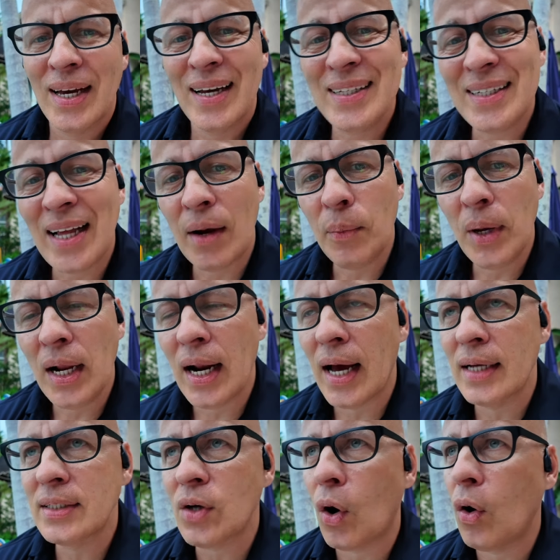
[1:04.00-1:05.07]
And then I
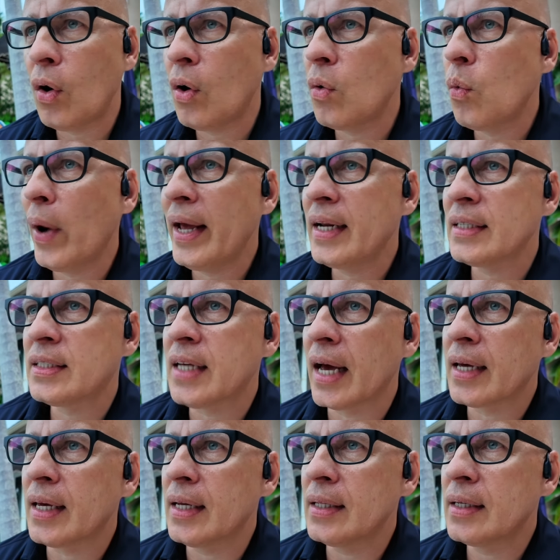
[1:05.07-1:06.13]
realized, oh, wait a
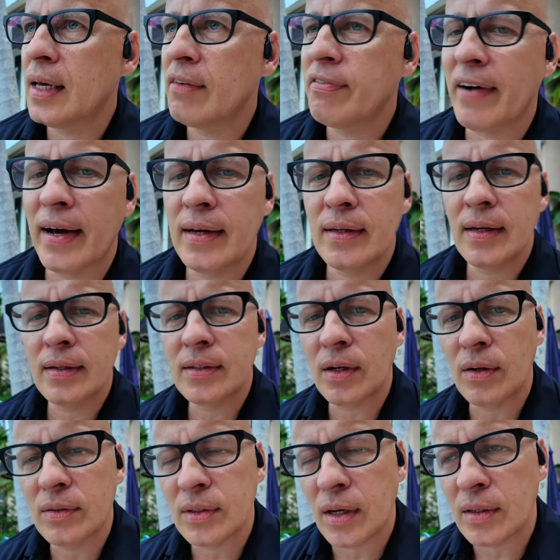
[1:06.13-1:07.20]
second, if
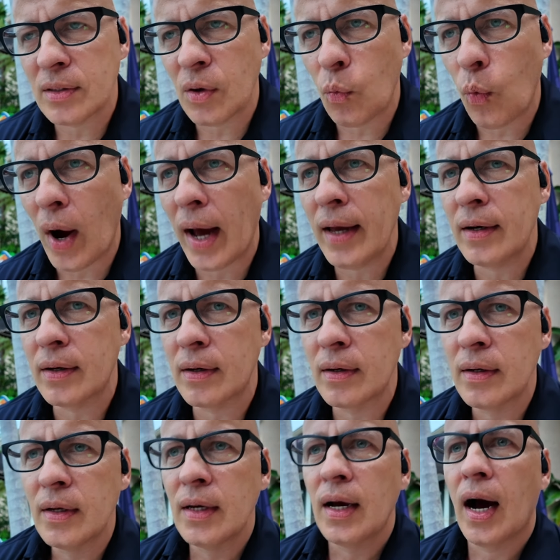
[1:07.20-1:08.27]
the wider
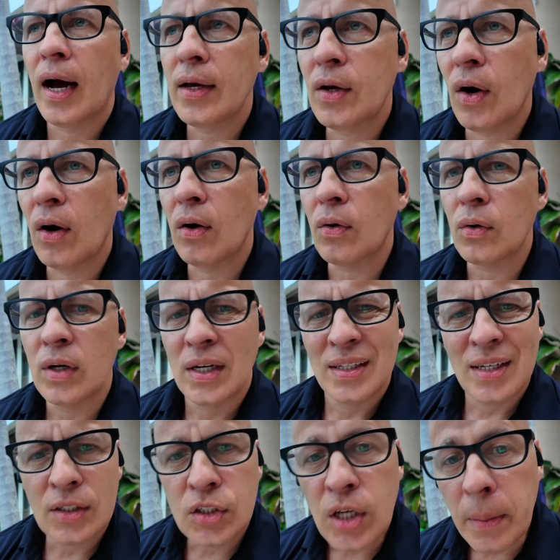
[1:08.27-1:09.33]
I go,
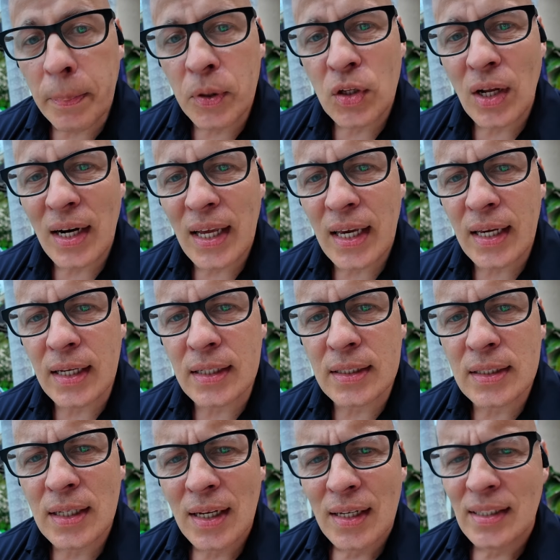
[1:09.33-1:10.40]
the cheaper the
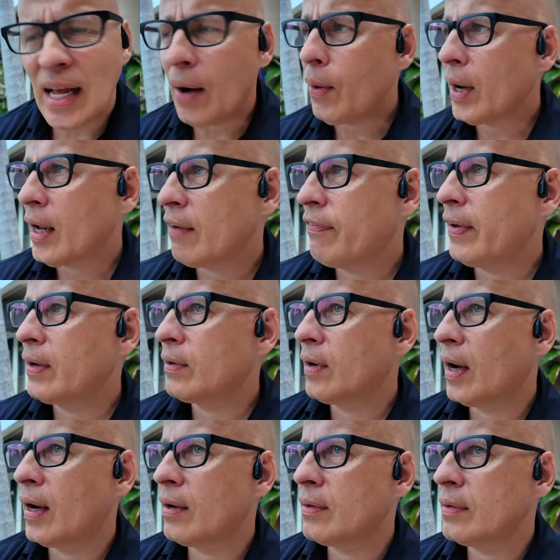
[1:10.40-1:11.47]
leads. Now I got to figure
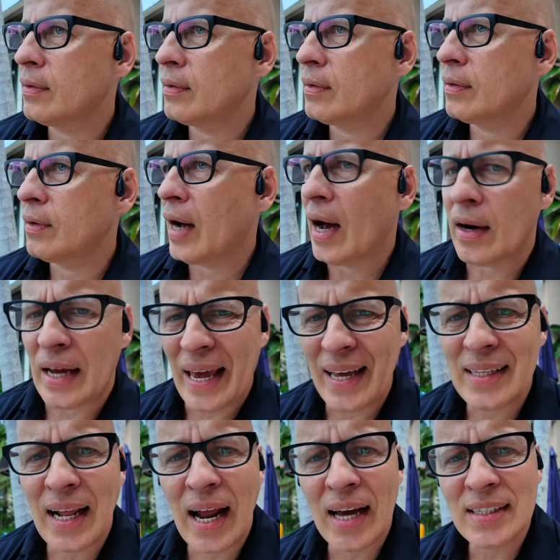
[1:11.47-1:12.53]
out how to
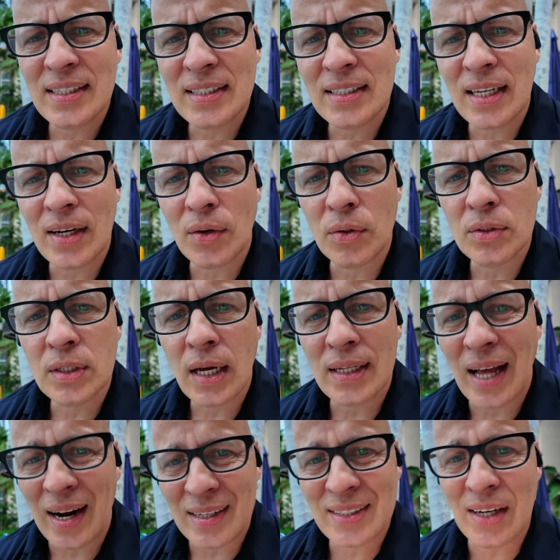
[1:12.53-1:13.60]
analyze these deals and
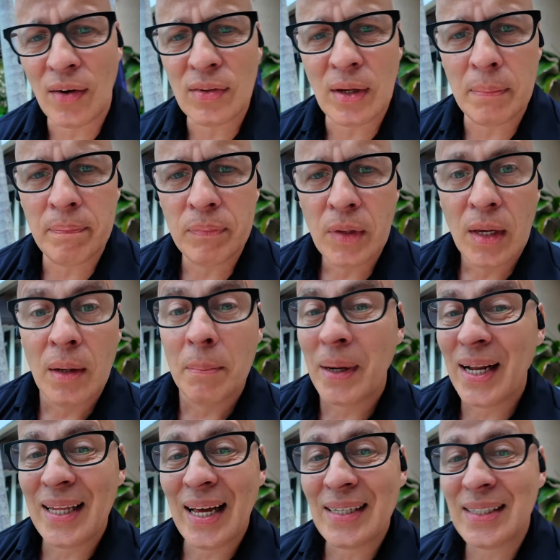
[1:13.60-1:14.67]
how to sell them.
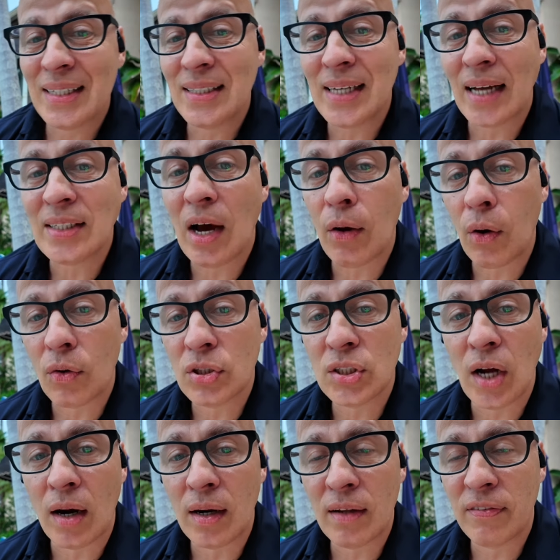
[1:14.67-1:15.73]
But in essence, that's how it all
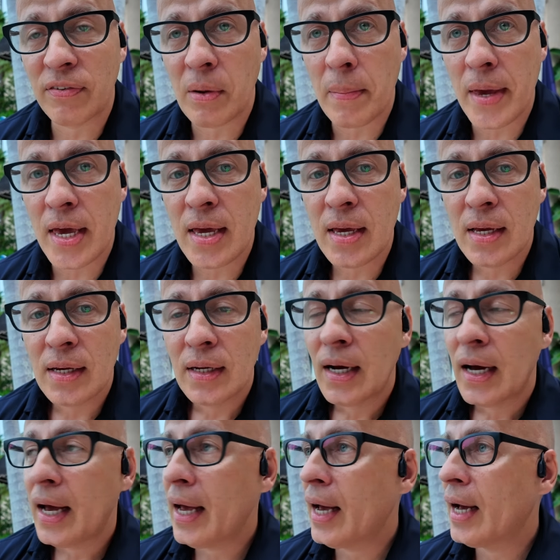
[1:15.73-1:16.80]
started for me.
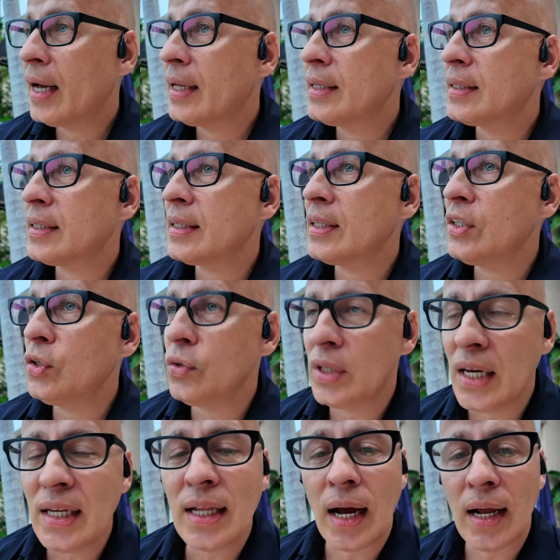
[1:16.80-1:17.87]
And you
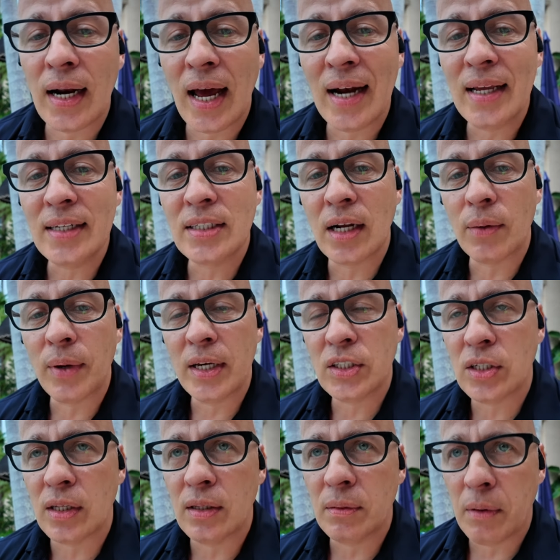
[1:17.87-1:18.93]
need online lead
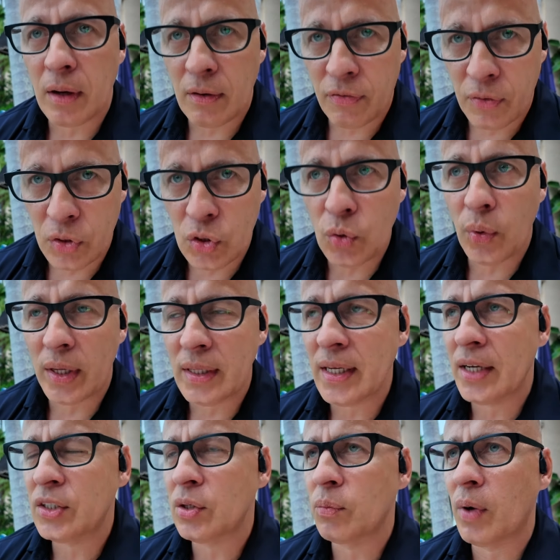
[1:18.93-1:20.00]
generation for doing
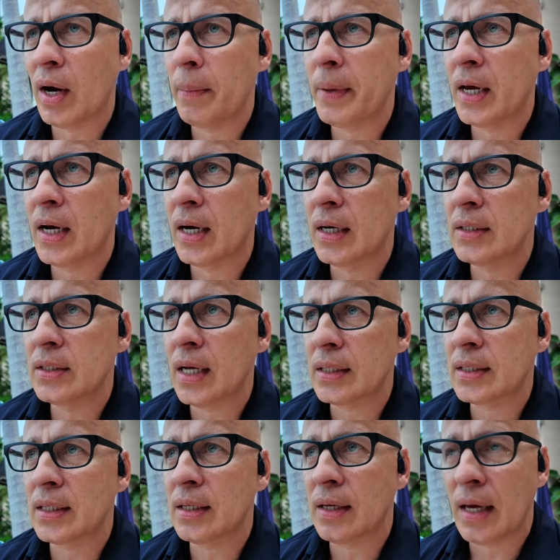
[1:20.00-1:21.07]
nationwide, because
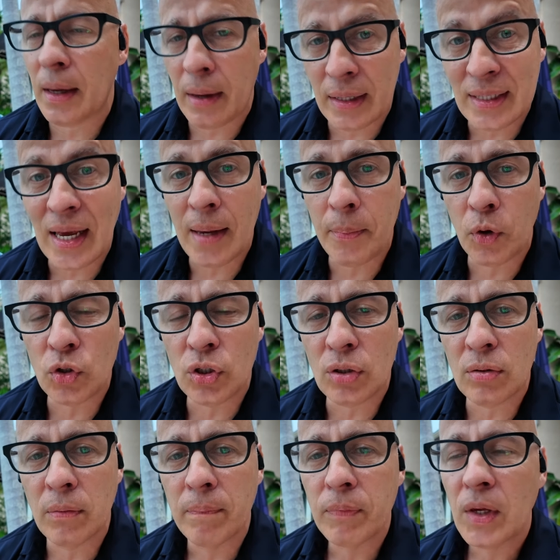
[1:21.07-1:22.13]
that's going to enable
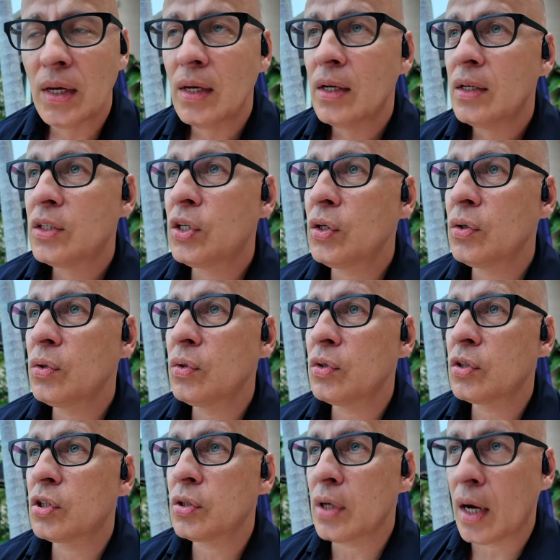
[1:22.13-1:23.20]
you to
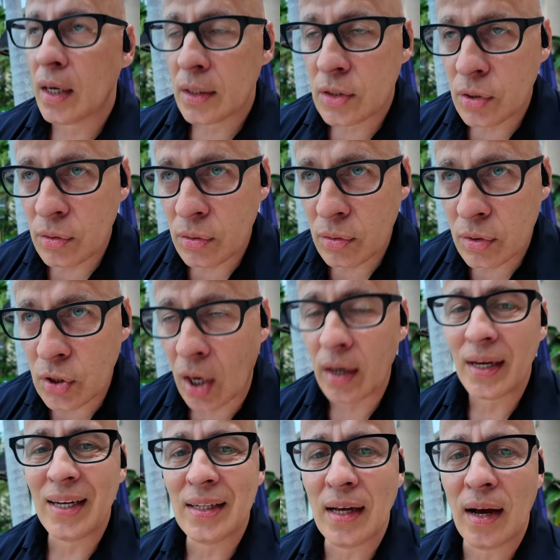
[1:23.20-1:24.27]

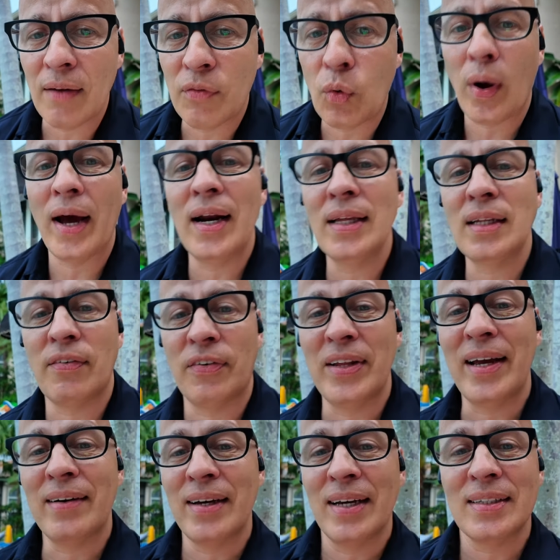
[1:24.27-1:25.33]
target a variety of
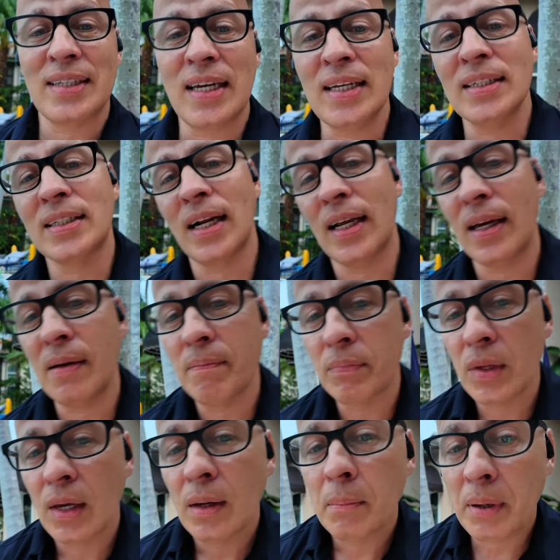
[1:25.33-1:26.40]
different areas easily.
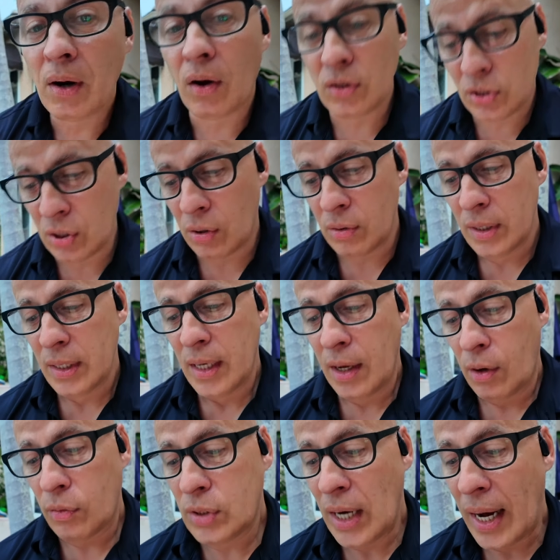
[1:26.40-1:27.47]
But also,
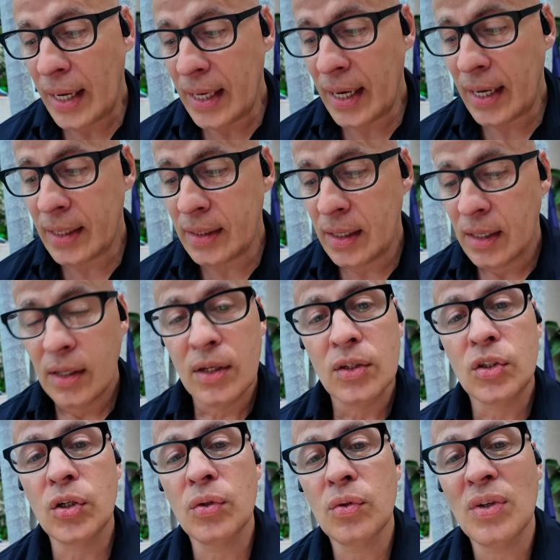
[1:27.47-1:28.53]
it'll tie in
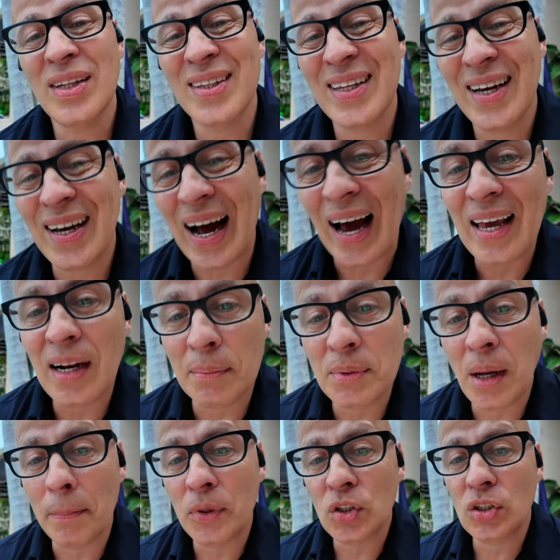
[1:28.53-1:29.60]
to the item
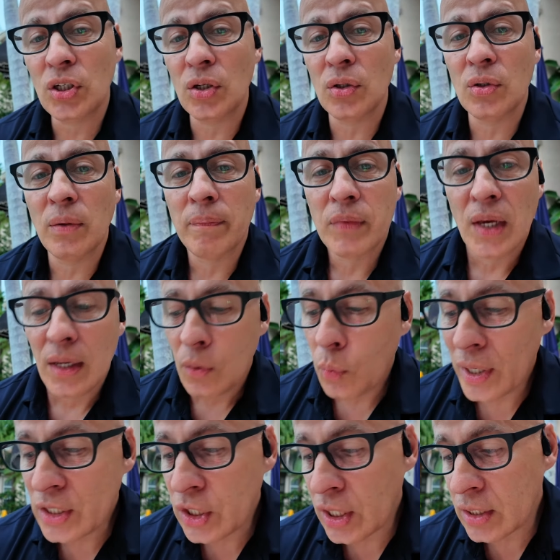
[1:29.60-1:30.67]
number 2,
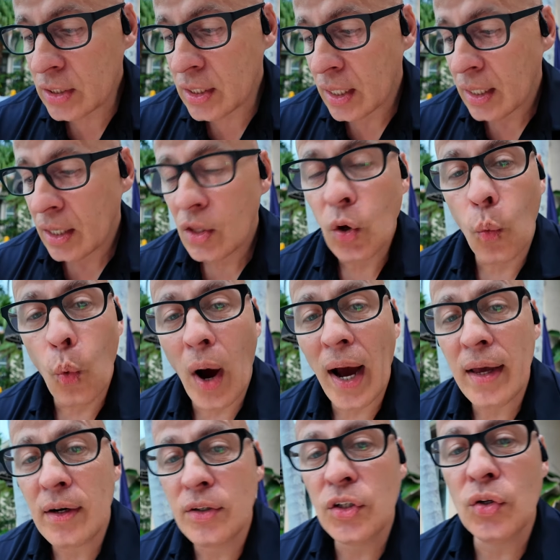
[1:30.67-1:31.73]
which is the
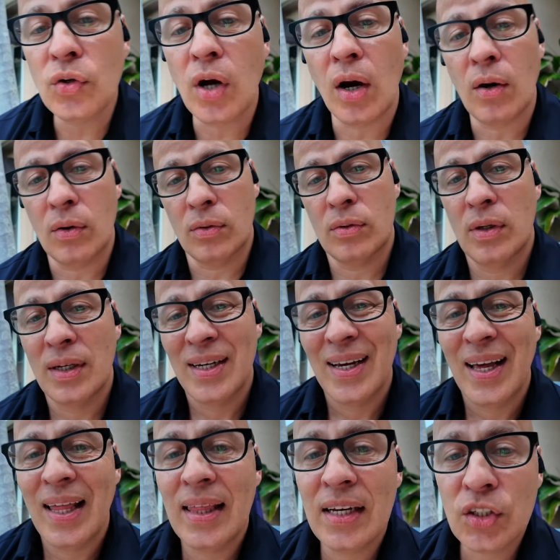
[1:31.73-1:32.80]
wider you go,
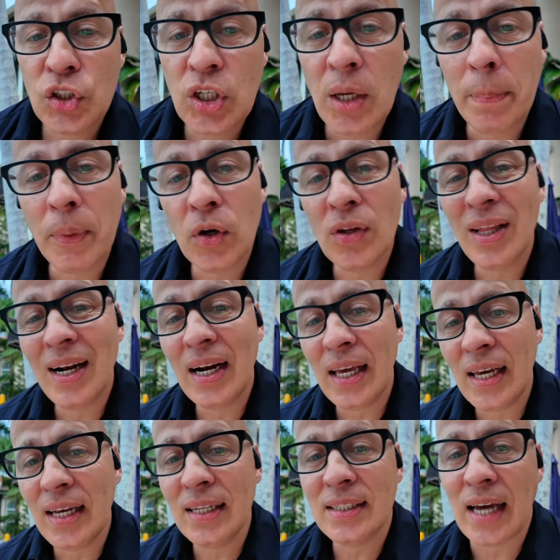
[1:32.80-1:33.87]
the cheaper the
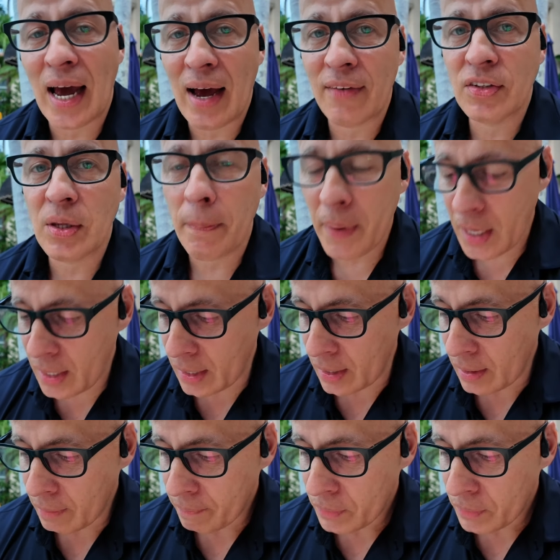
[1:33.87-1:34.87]
leads have to be.